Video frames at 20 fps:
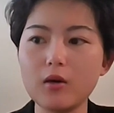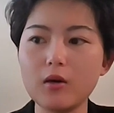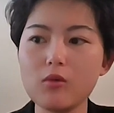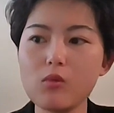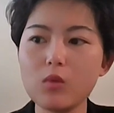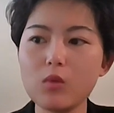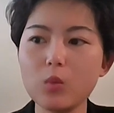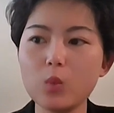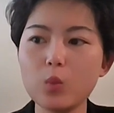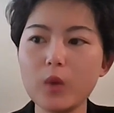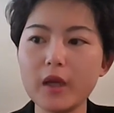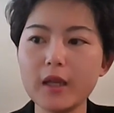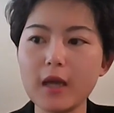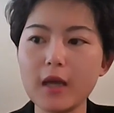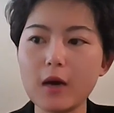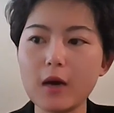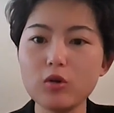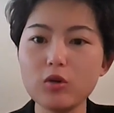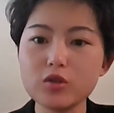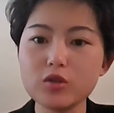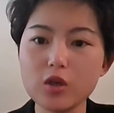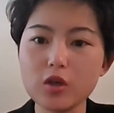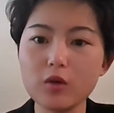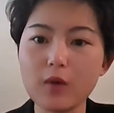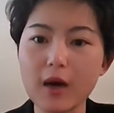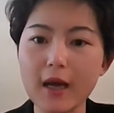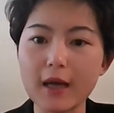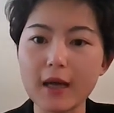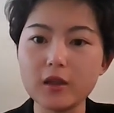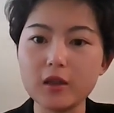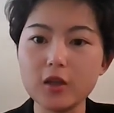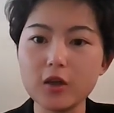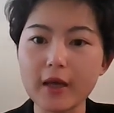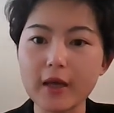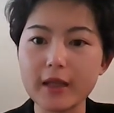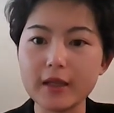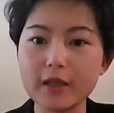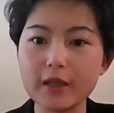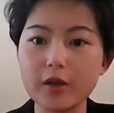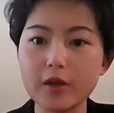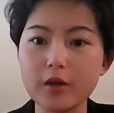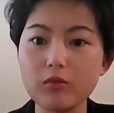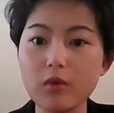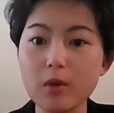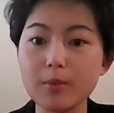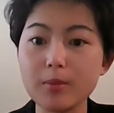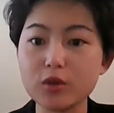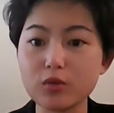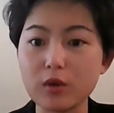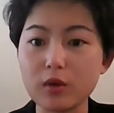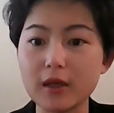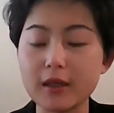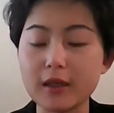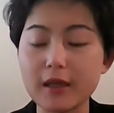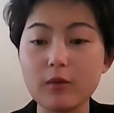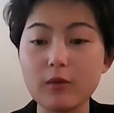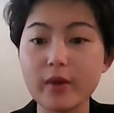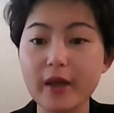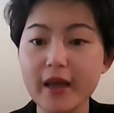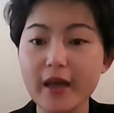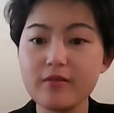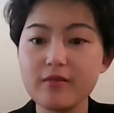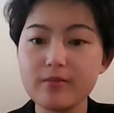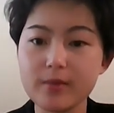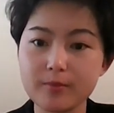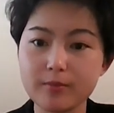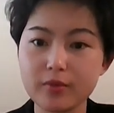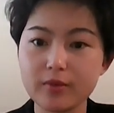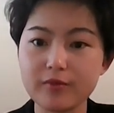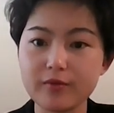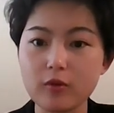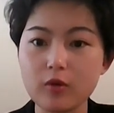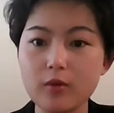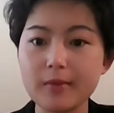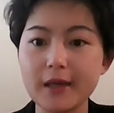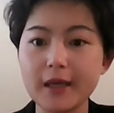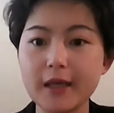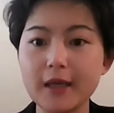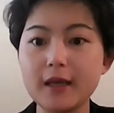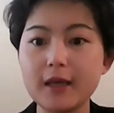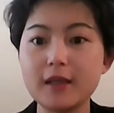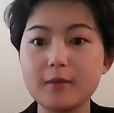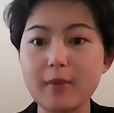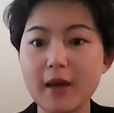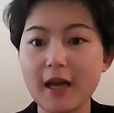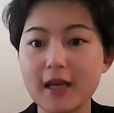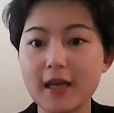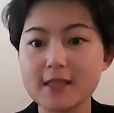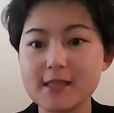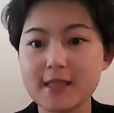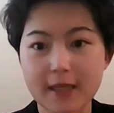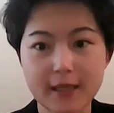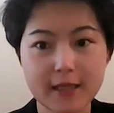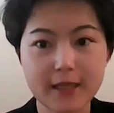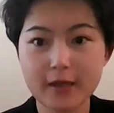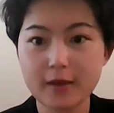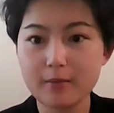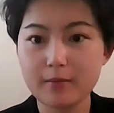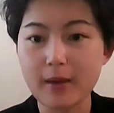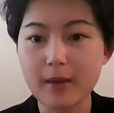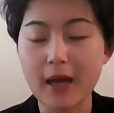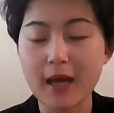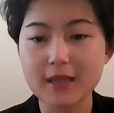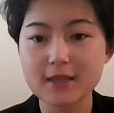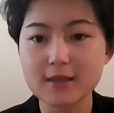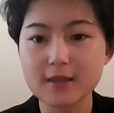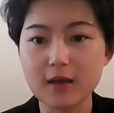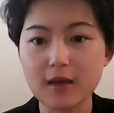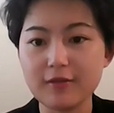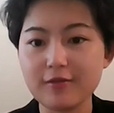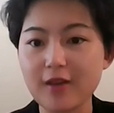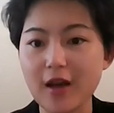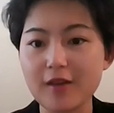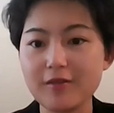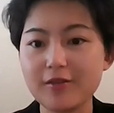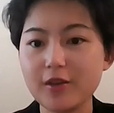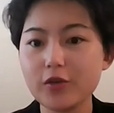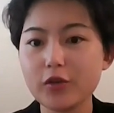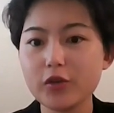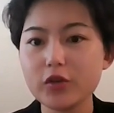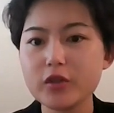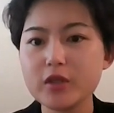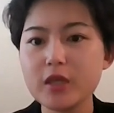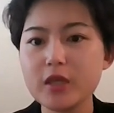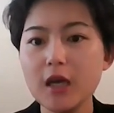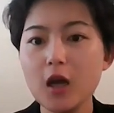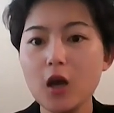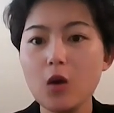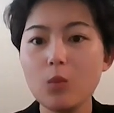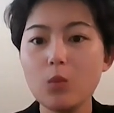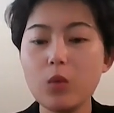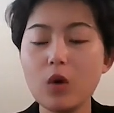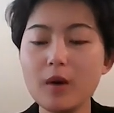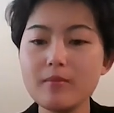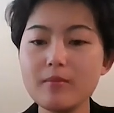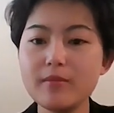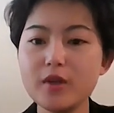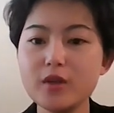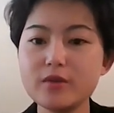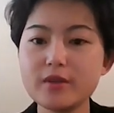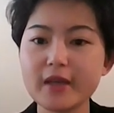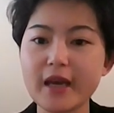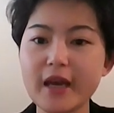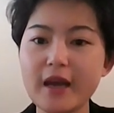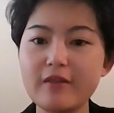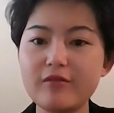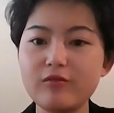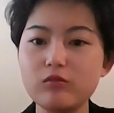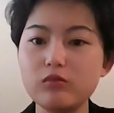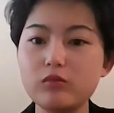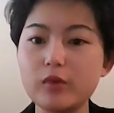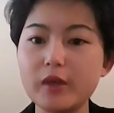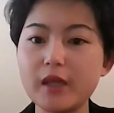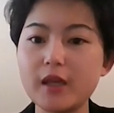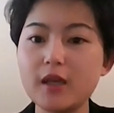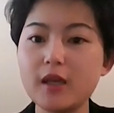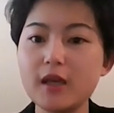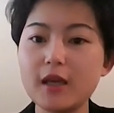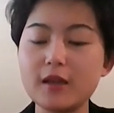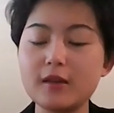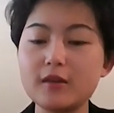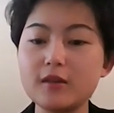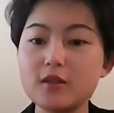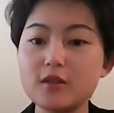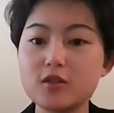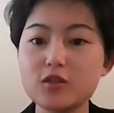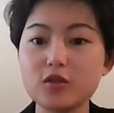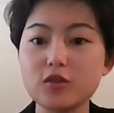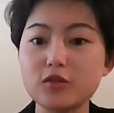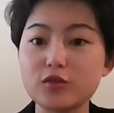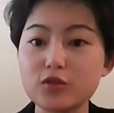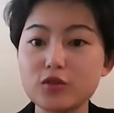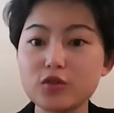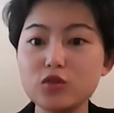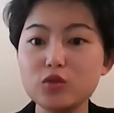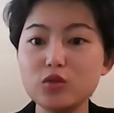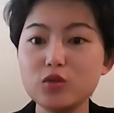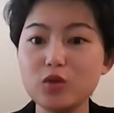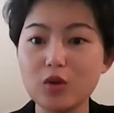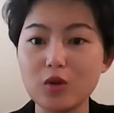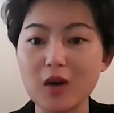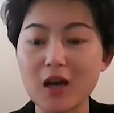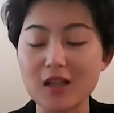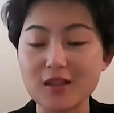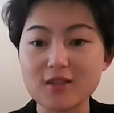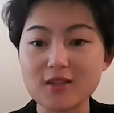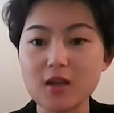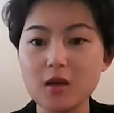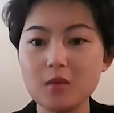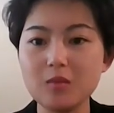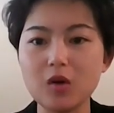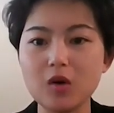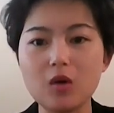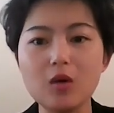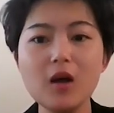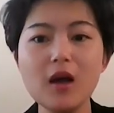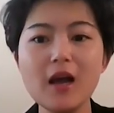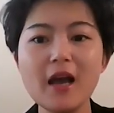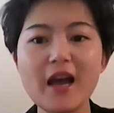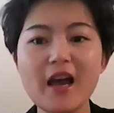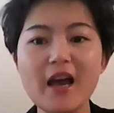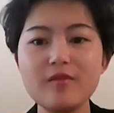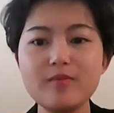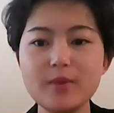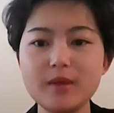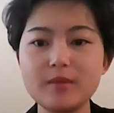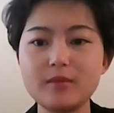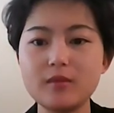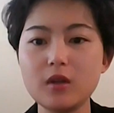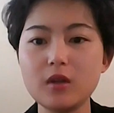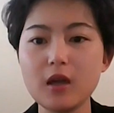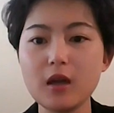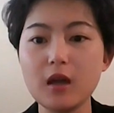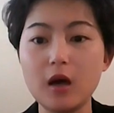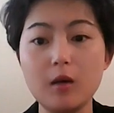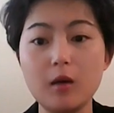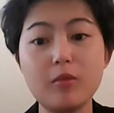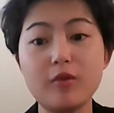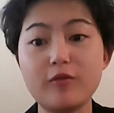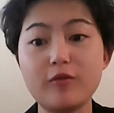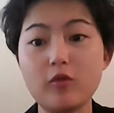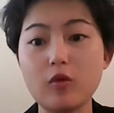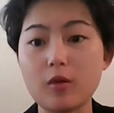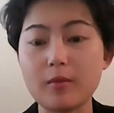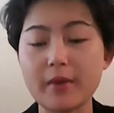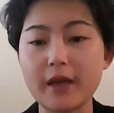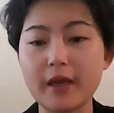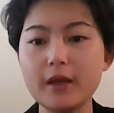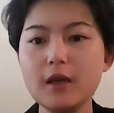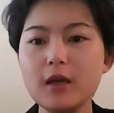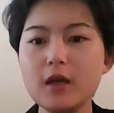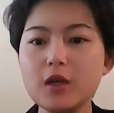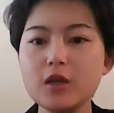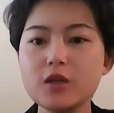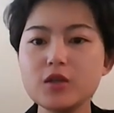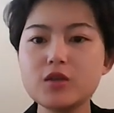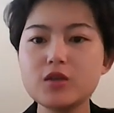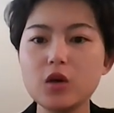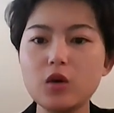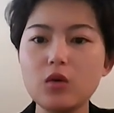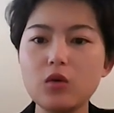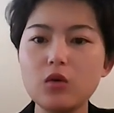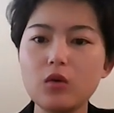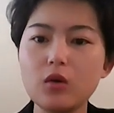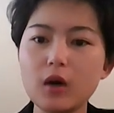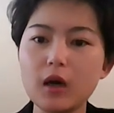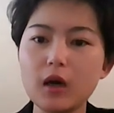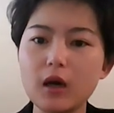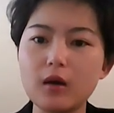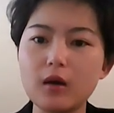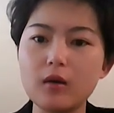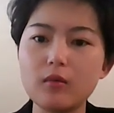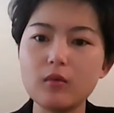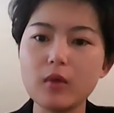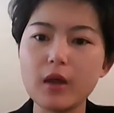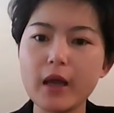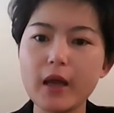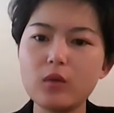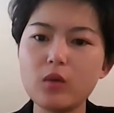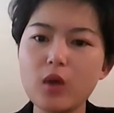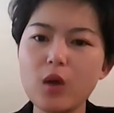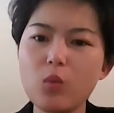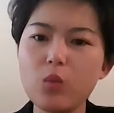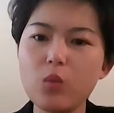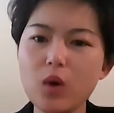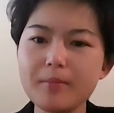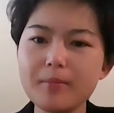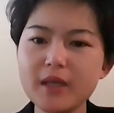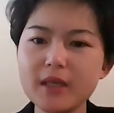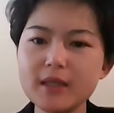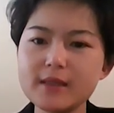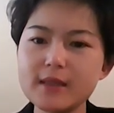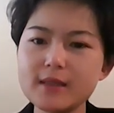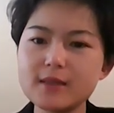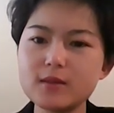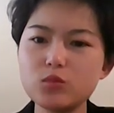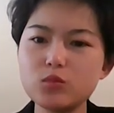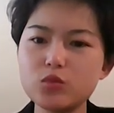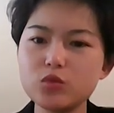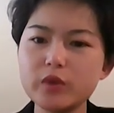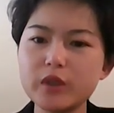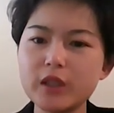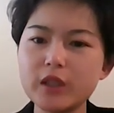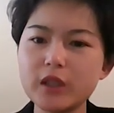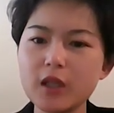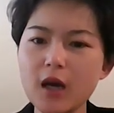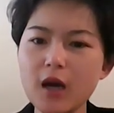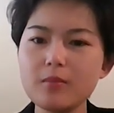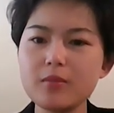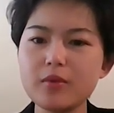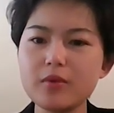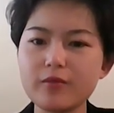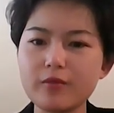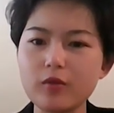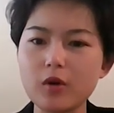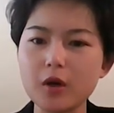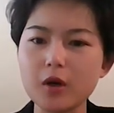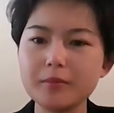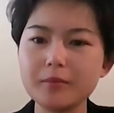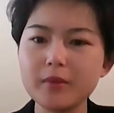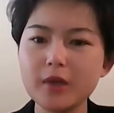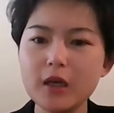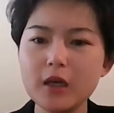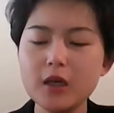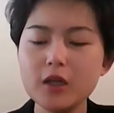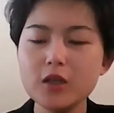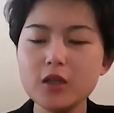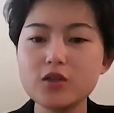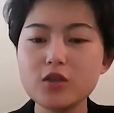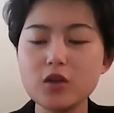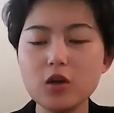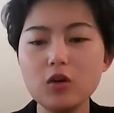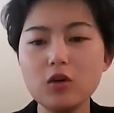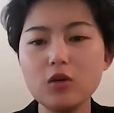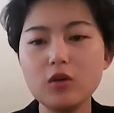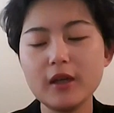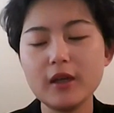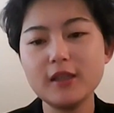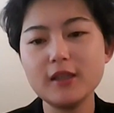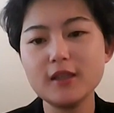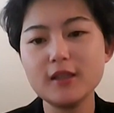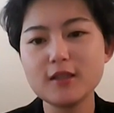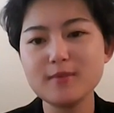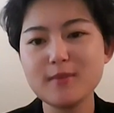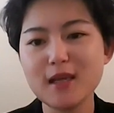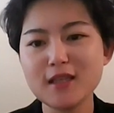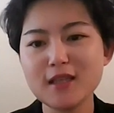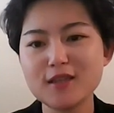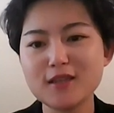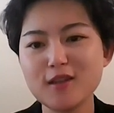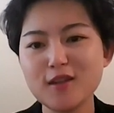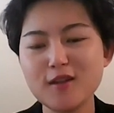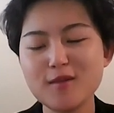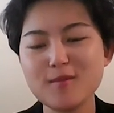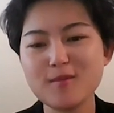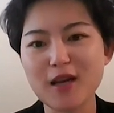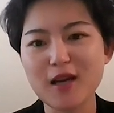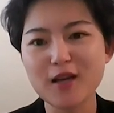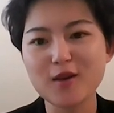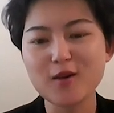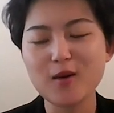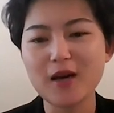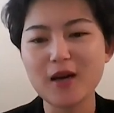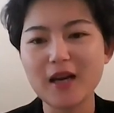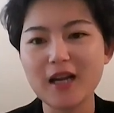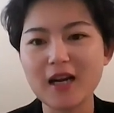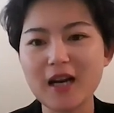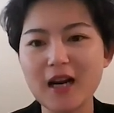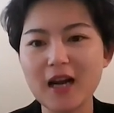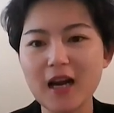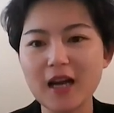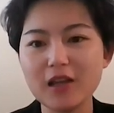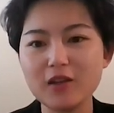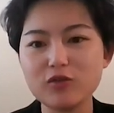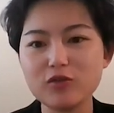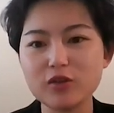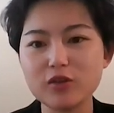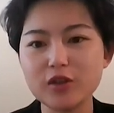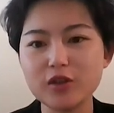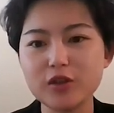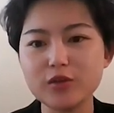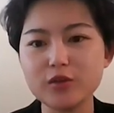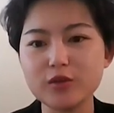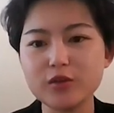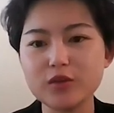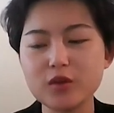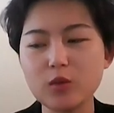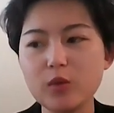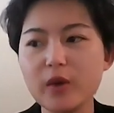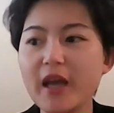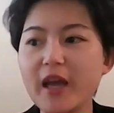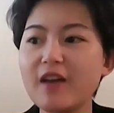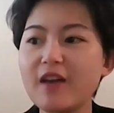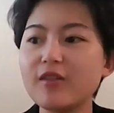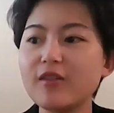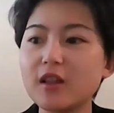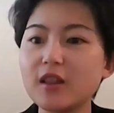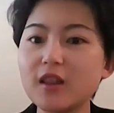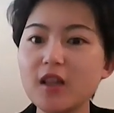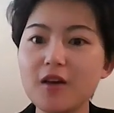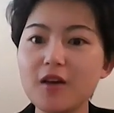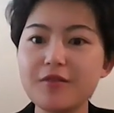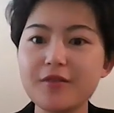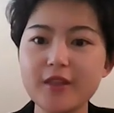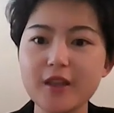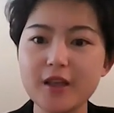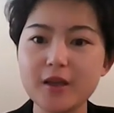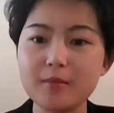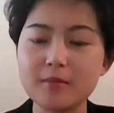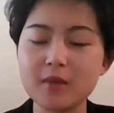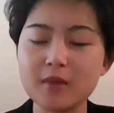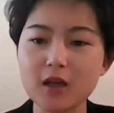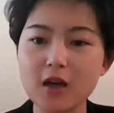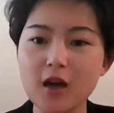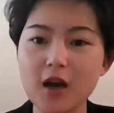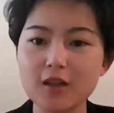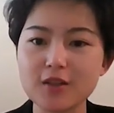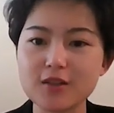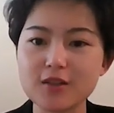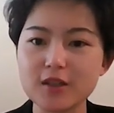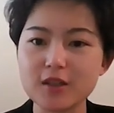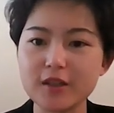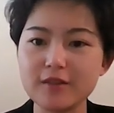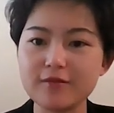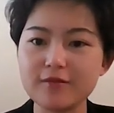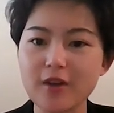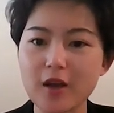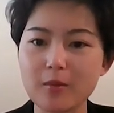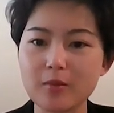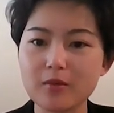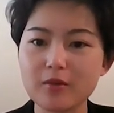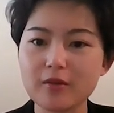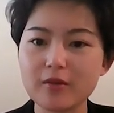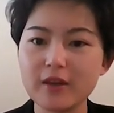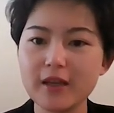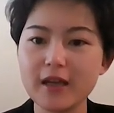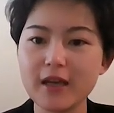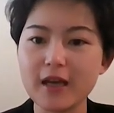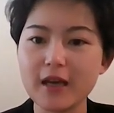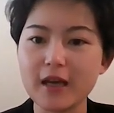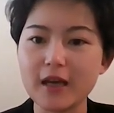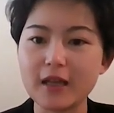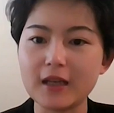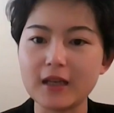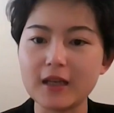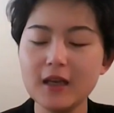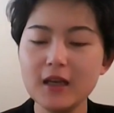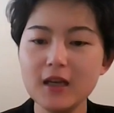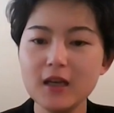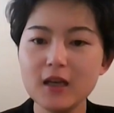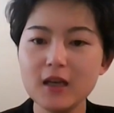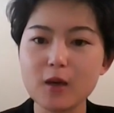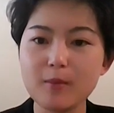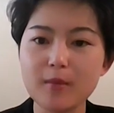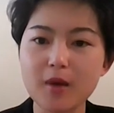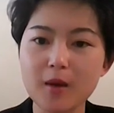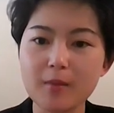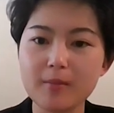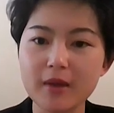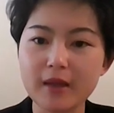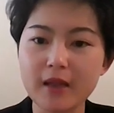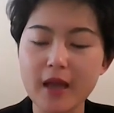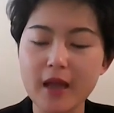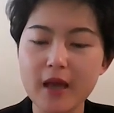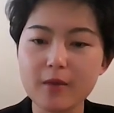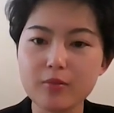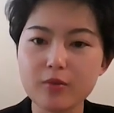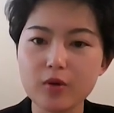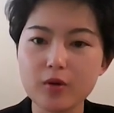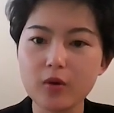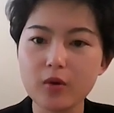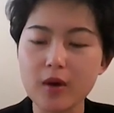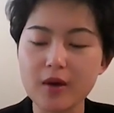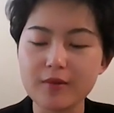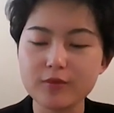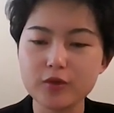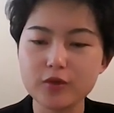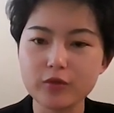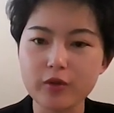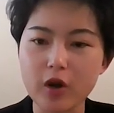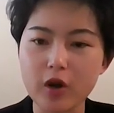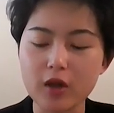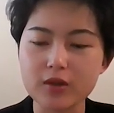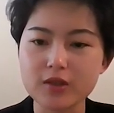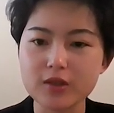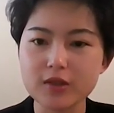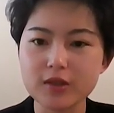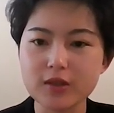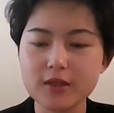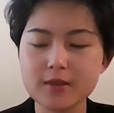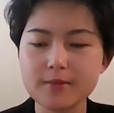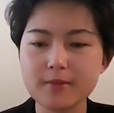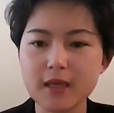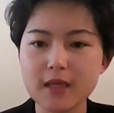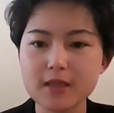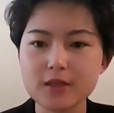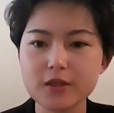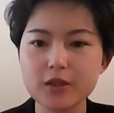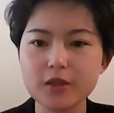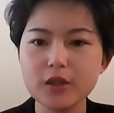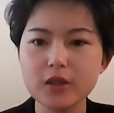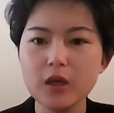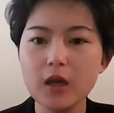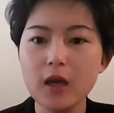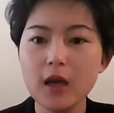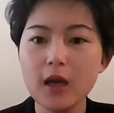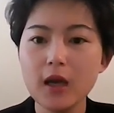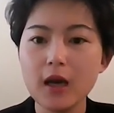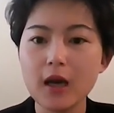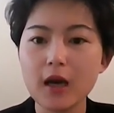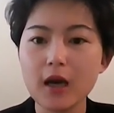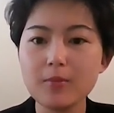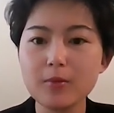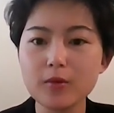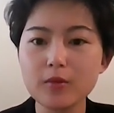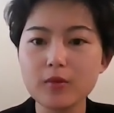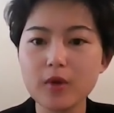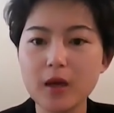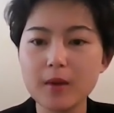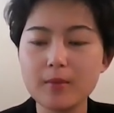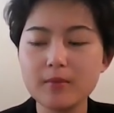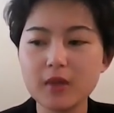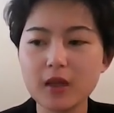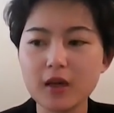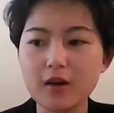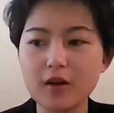when also I look at their repertoire that we have been performing in the past decade, past 5 years, what music have we in certain school or ensemble have been performing? So and what pieces do we not perform? So in this semester in my choir, we have a love themed concert in February, and coming up in April, we have two concerts this semester. I programmed